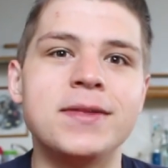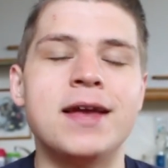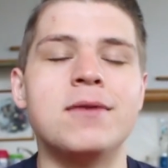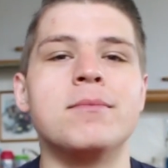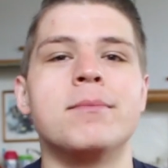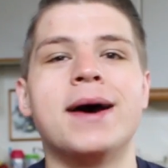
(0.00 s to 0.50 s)

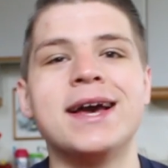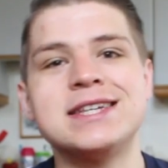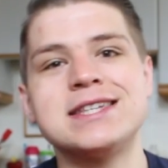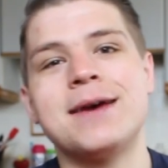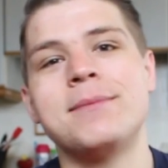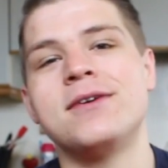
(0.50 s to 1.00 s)
And my
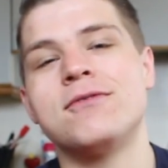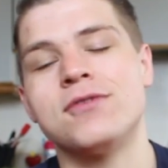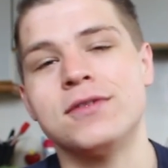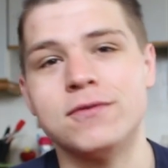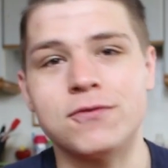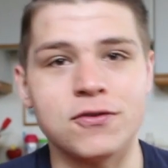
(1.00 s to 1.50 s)
excitement
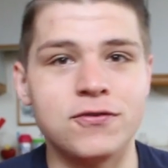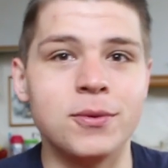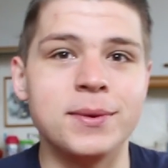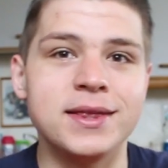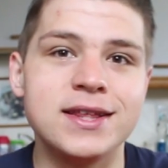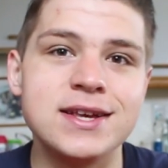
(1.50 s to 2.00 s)
for, for
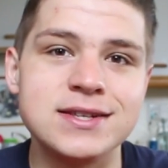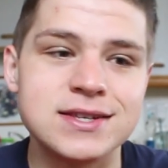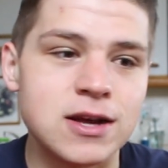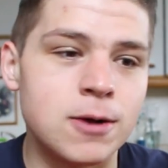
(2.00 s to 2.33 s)
filming these